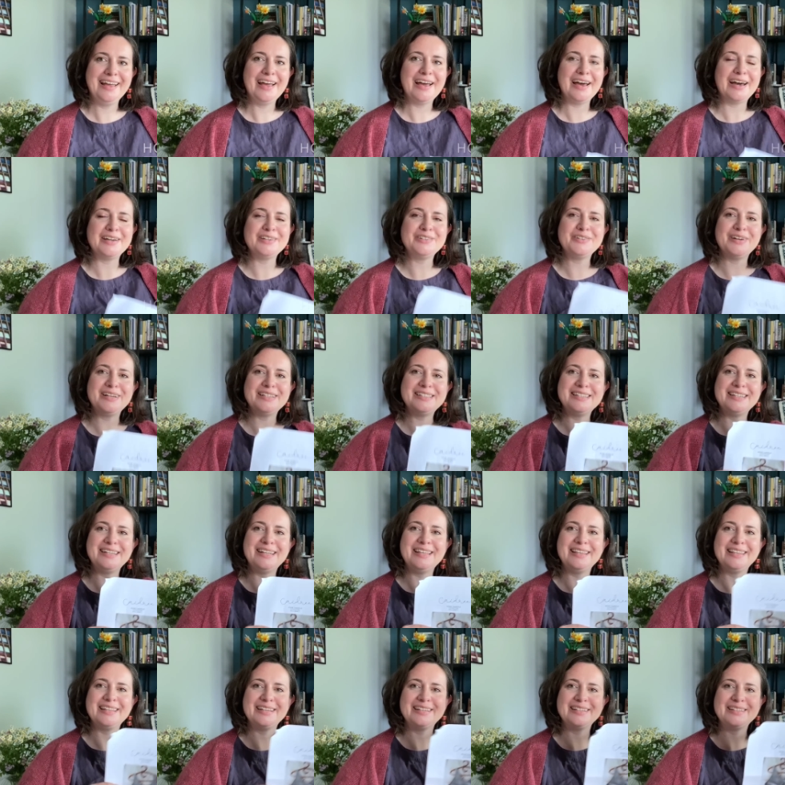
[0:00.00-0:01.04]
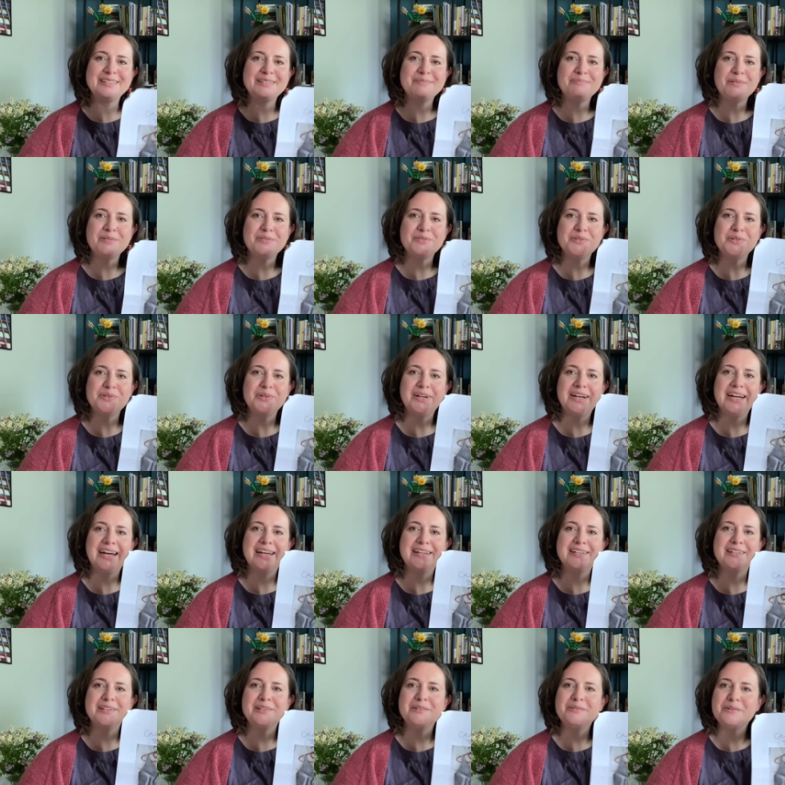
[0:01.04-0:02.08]
I tried to knit this before I
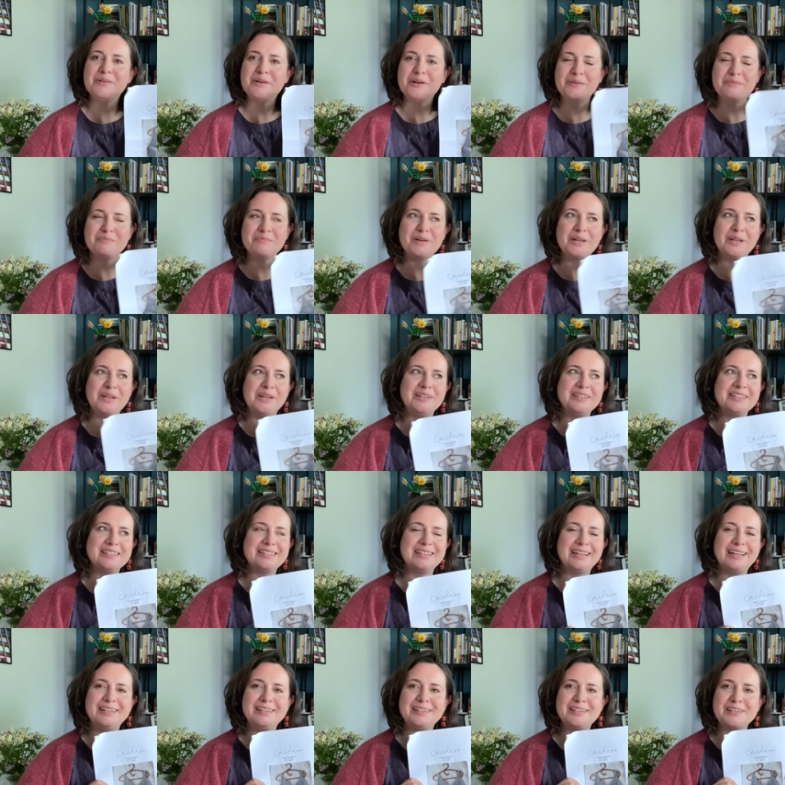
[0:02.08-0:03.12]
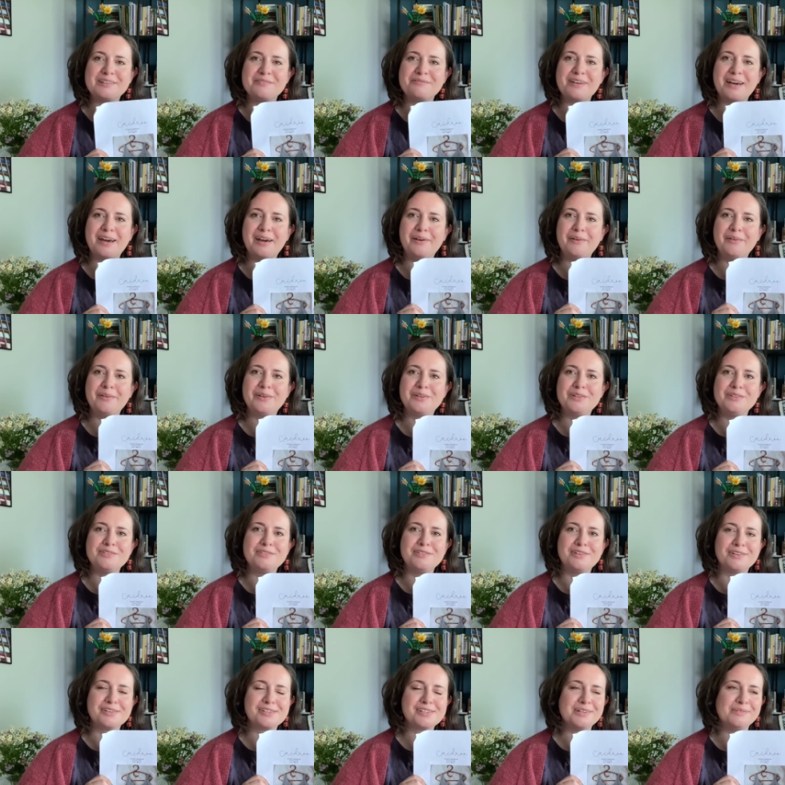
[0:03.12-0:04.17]
had an understanding of how
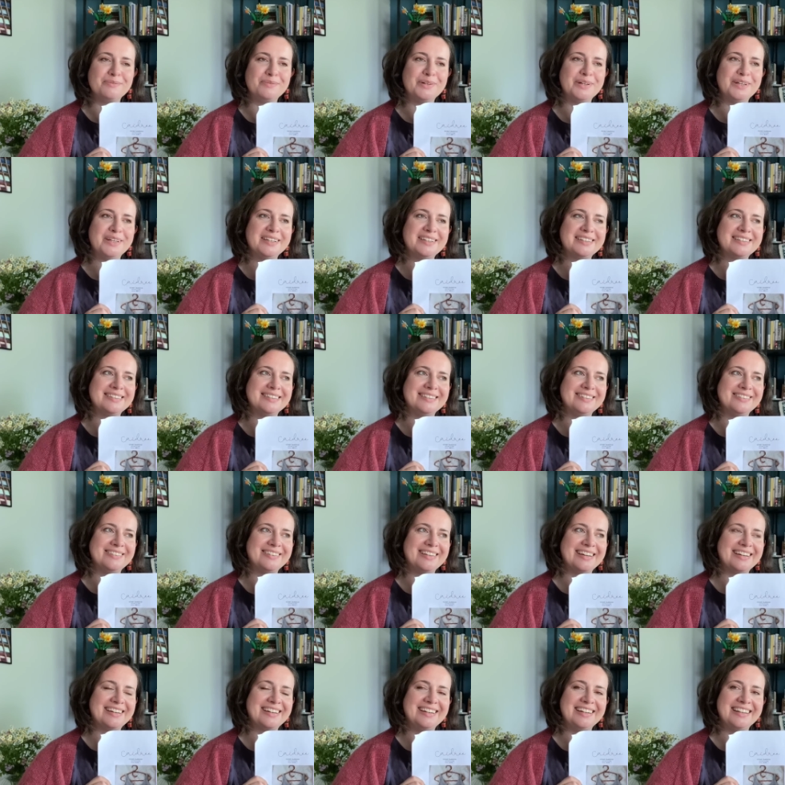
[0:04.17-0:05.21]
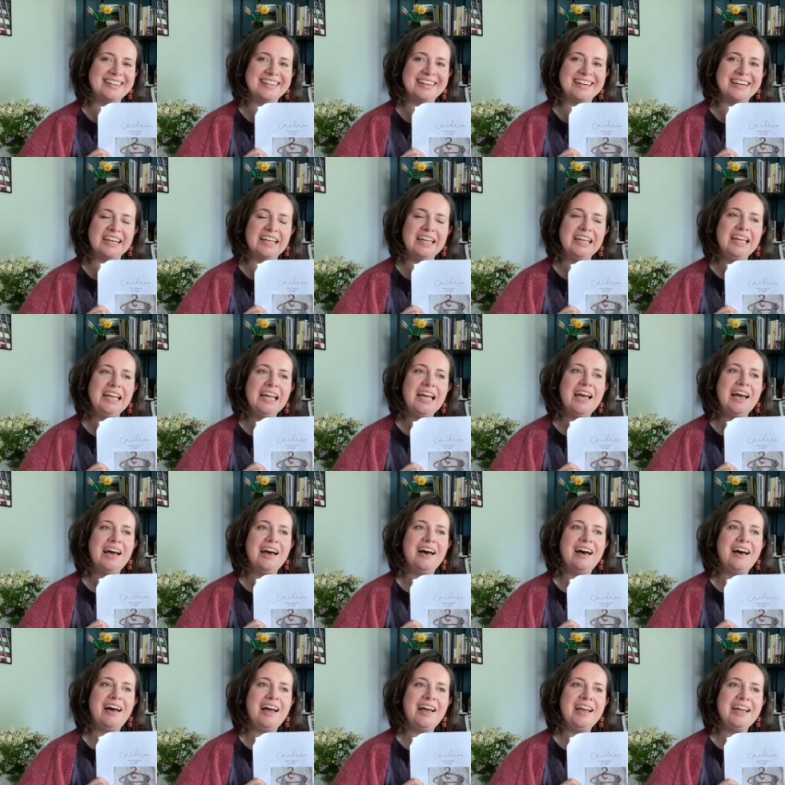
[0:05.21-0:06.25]
construction works and all that kind of thing.
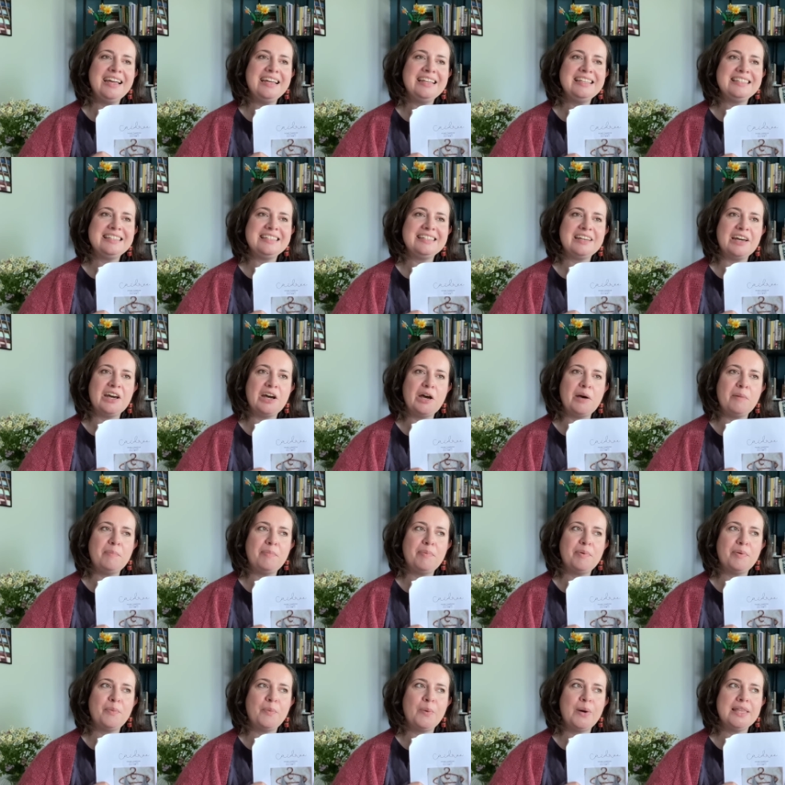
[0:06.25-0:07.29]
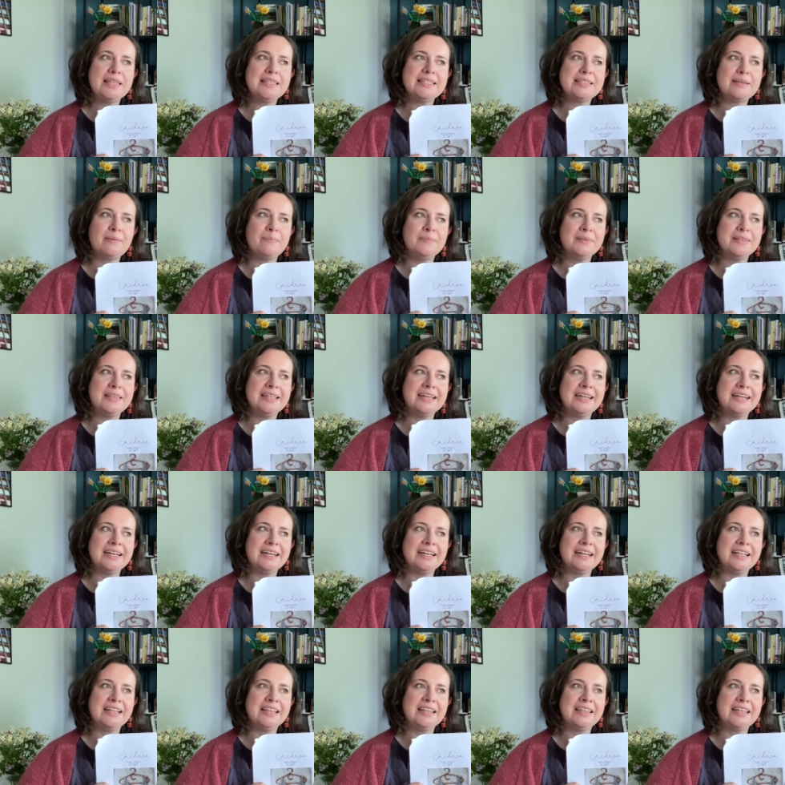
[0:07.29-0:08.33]
I ended up with
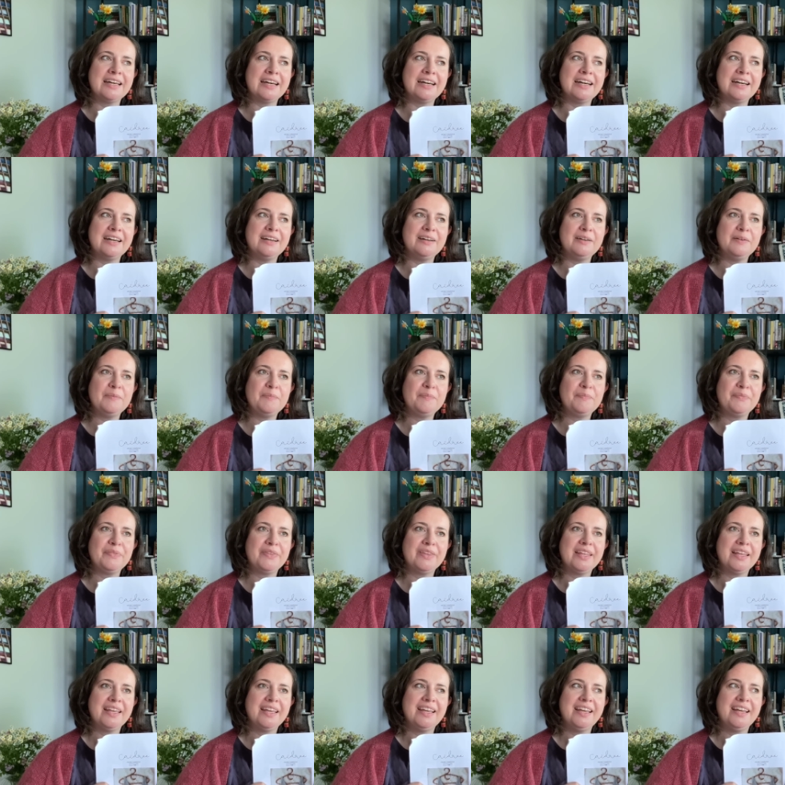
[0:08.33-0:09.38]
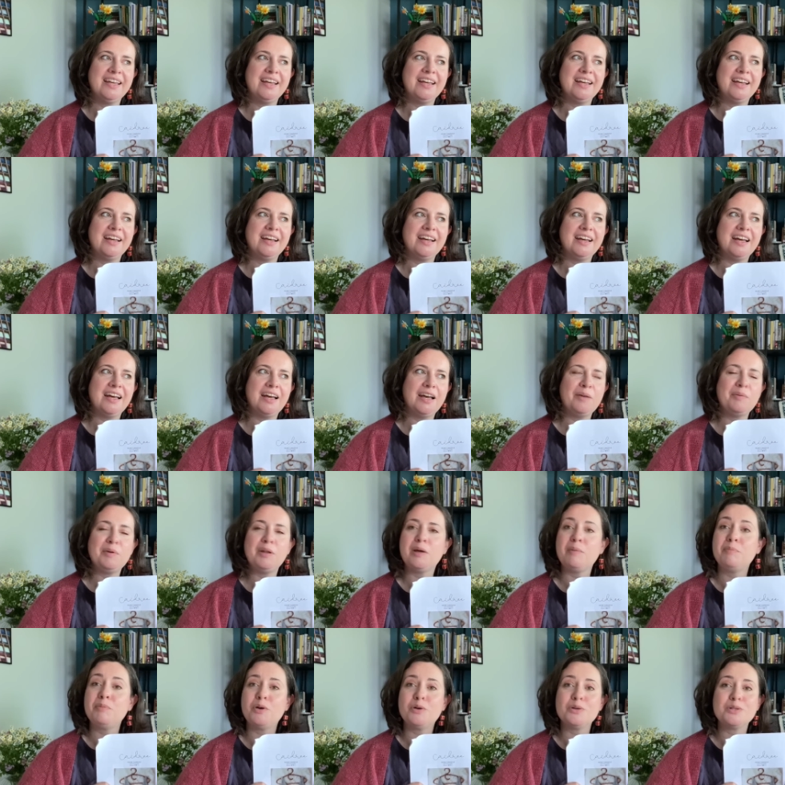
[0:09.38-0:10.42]
something that, I mean,
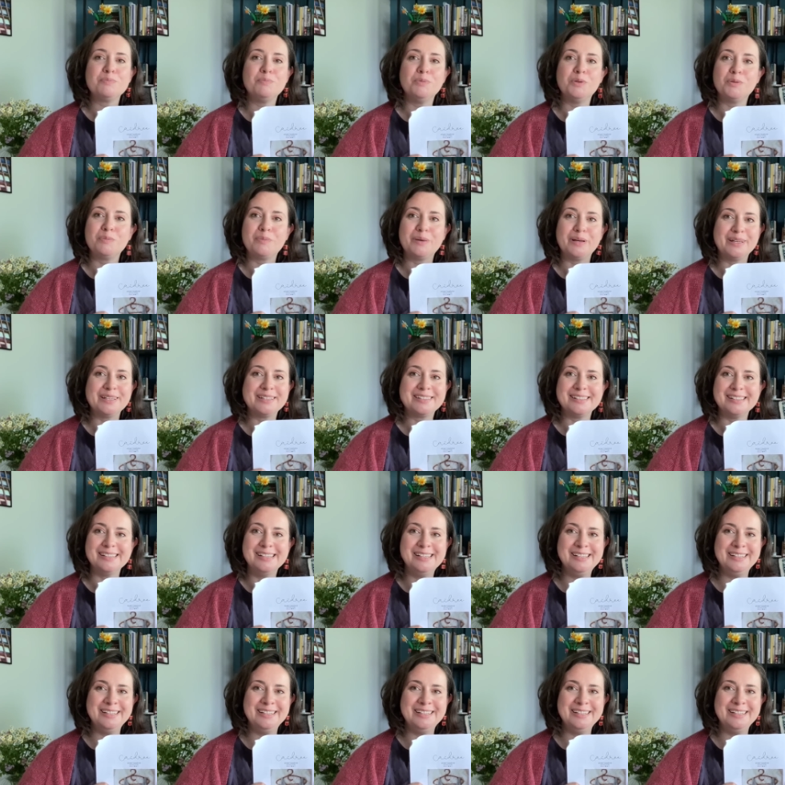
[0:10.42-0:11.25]
I'm not a small person.